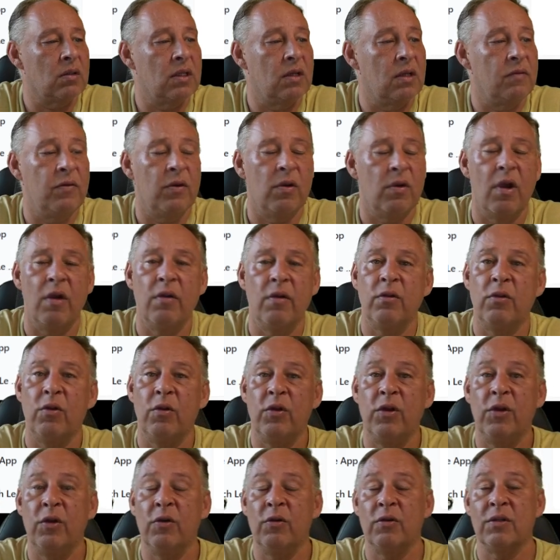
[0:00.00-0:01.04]
If you're going to
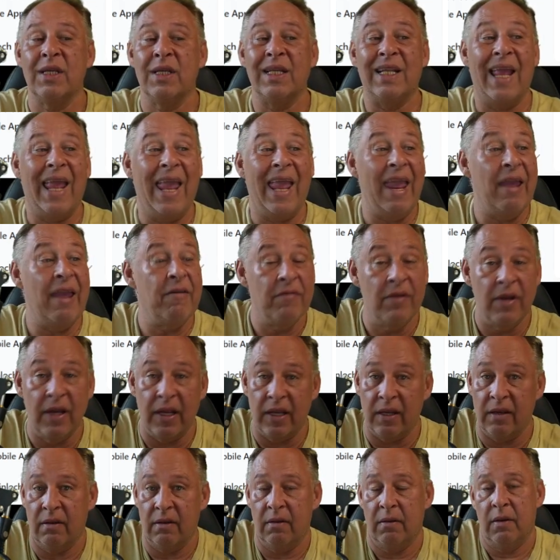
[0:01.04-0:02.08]
use it heavily,
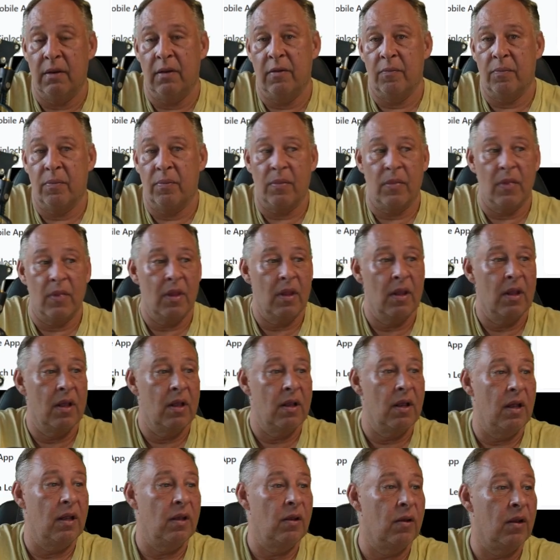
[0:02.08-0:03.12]

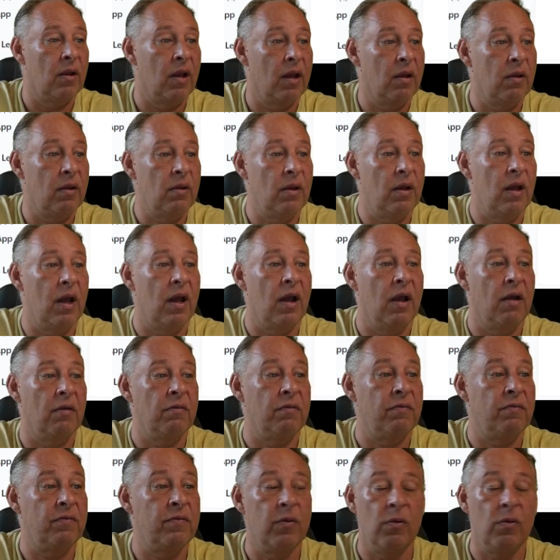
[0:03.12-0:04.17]

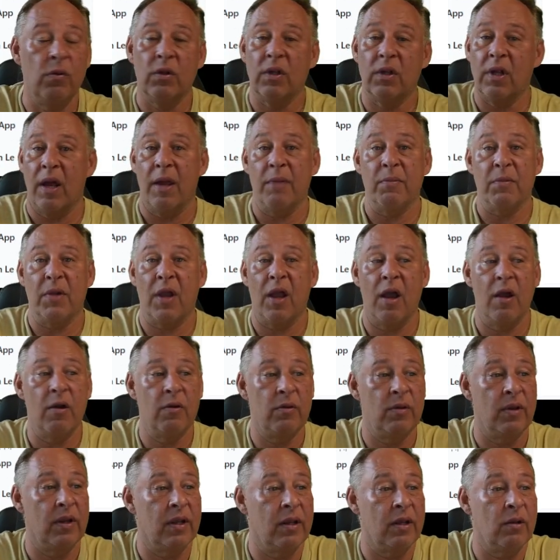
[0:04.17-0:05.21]
full-time
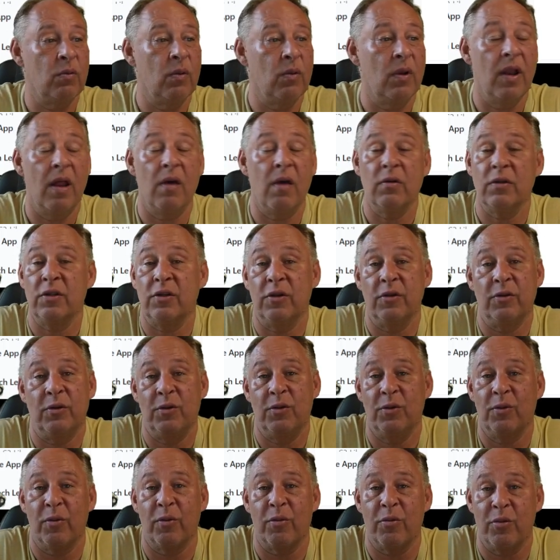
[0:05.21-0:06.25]
coding, it will last you
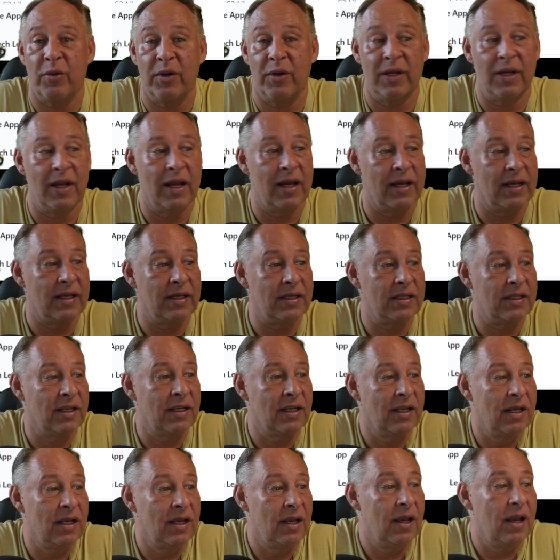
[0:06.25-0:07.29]
2 or 3 days.
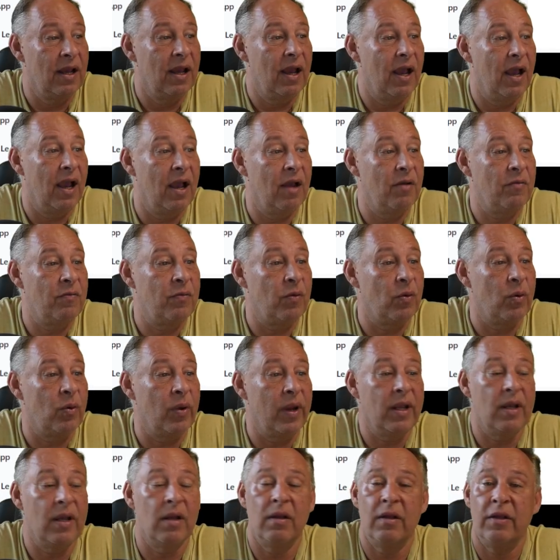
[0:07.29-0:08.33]
For
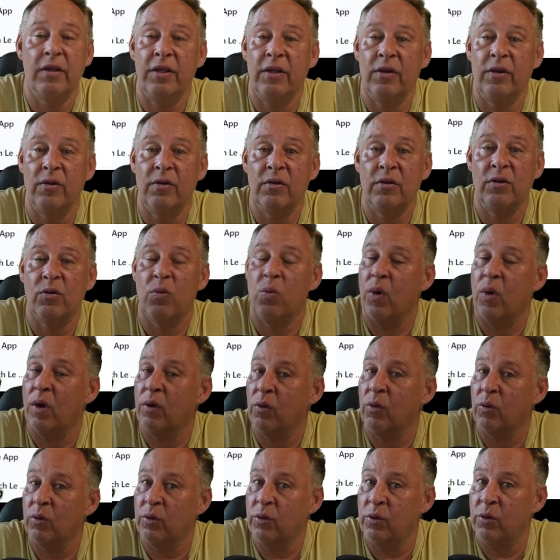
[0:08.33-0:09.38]
regular use, 1 or
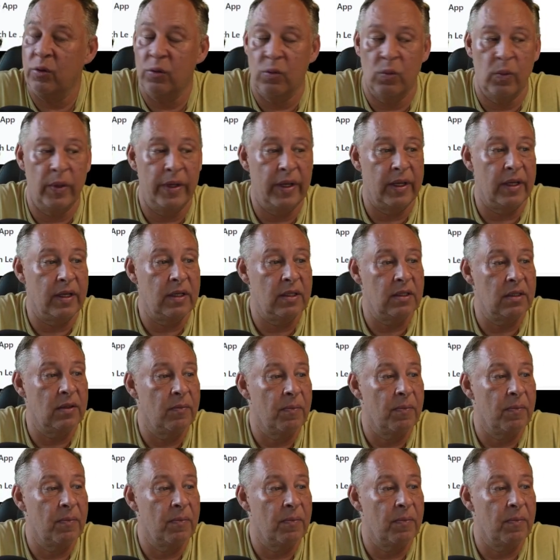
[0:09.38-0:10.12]
2 weeks.